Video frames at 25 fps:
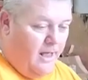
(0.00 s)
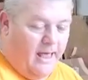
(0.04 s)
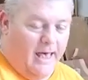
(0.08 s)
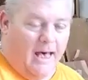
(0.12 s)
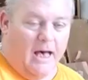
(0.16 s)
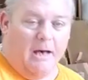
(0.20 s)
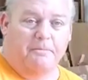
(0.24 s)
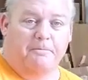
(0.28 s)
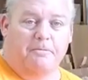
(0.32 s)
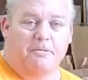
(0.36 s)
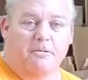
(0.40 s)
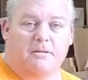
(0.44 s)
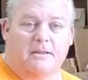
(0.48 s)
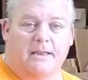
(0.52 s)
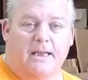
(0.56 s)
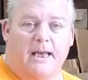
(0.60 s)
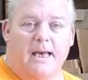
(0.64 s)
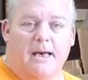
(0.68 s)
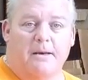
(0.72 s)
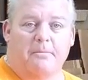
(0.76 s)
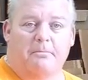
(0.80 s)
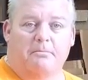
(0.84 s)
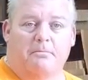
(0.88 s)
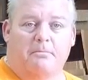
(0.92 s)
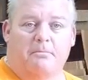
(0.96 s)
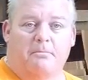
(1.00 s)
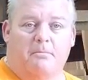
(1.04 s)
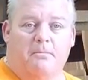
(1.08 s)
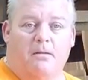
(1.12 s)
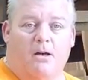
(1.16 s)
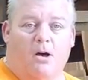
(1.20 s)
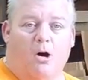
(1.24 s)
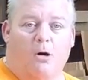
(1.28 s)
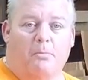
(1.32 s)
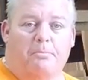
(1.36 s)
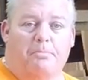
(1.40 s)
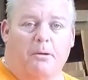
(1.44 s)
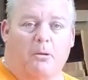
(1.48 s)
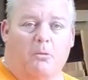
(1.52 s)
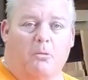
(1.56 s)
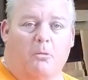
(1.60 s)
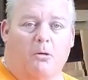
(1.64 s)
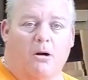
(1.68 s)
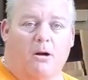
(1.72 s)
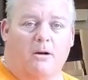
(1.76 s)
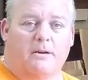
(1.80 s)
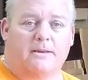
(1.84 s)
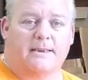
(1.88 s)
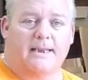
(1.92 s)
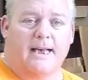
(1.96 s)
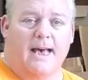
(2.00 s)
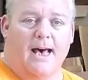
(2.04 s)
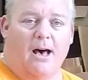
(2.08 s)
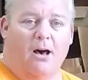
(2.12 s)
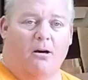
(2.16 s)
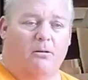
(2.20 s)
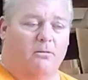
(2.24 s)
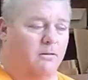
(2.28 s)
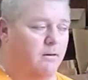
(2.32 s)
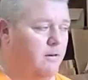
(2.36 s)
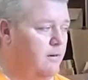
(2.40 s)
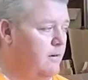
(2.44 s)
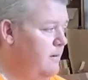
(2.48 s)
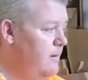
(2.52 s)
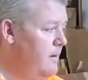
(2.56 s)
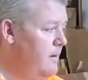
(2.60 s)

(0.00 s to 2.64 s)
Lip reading: helpful tip. Hope it works out.